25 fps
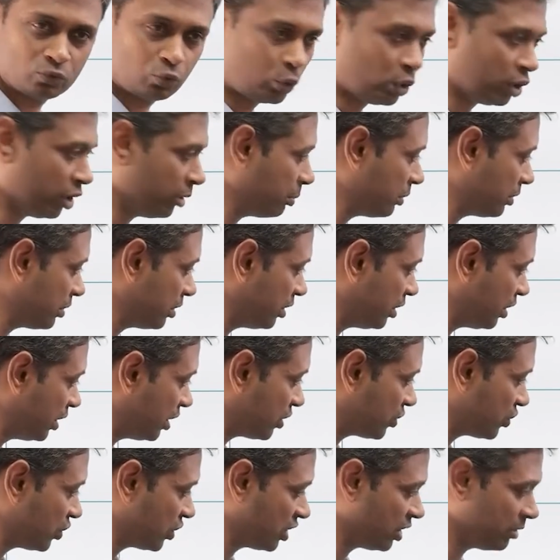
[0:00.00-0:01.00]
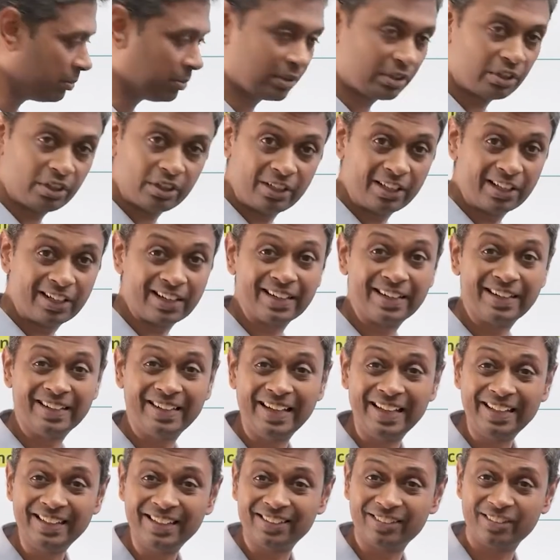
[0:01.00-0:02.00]
40% here, 60% here.
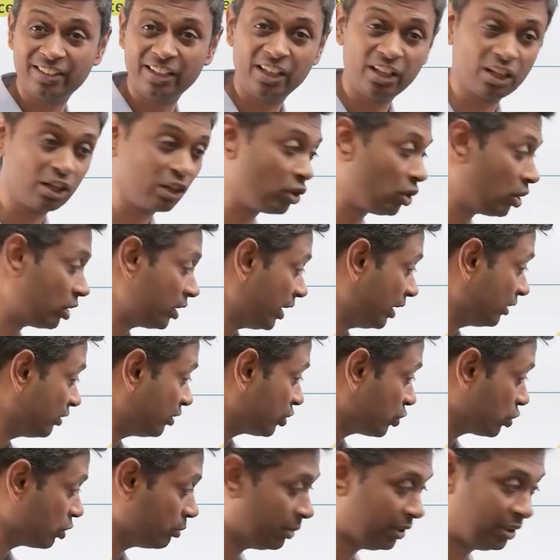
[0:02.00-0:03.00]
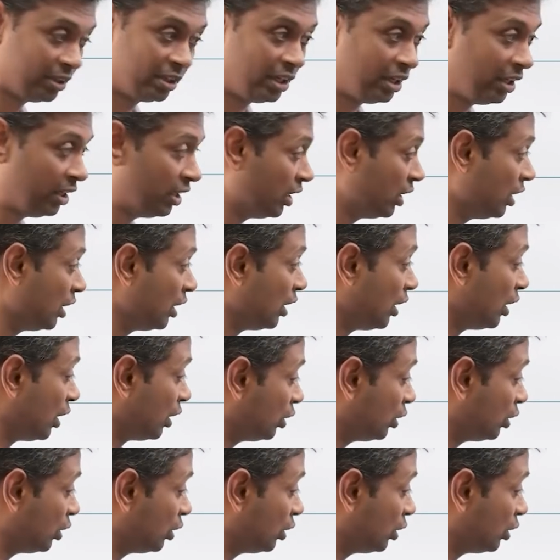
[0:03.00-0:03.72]
Neither singer nor dancer should be 3.